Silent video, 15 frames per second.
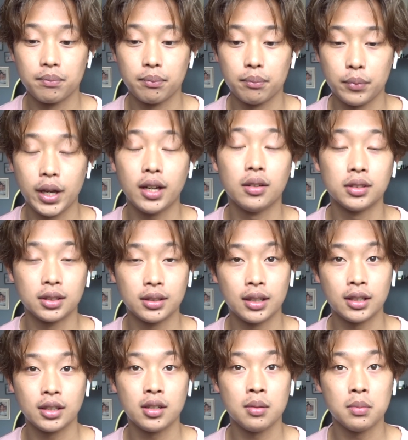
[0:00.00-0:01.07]
Piano
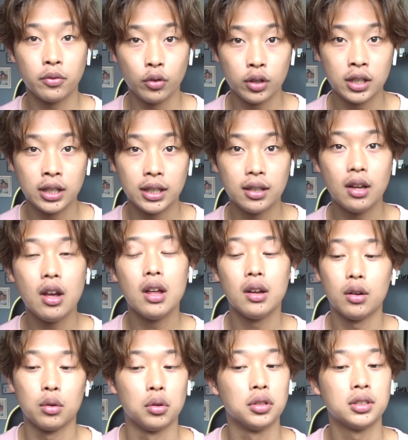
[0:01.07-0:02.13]
Sonata number 14,
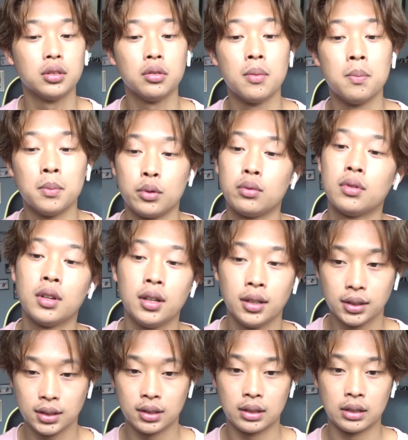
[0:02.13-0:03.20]
or also the Moonlight
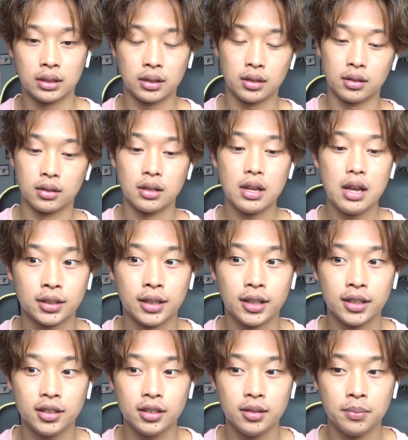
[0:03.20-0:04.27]
Sonata.
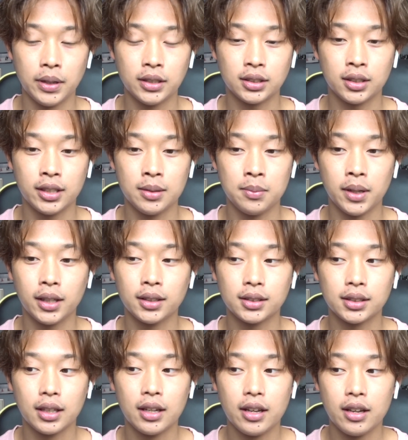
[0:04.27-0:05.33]
Sonata basically means
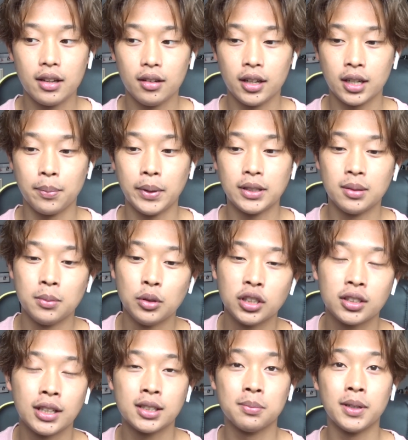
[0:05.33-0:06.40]
like a piece of music
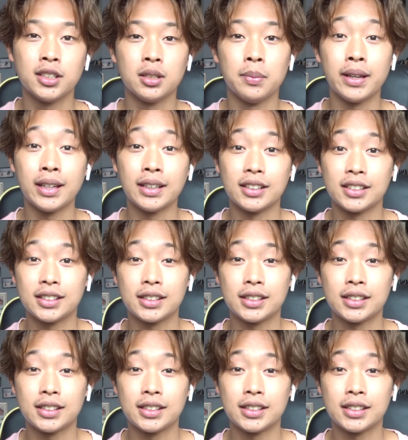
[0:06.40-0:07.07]
that's meant to be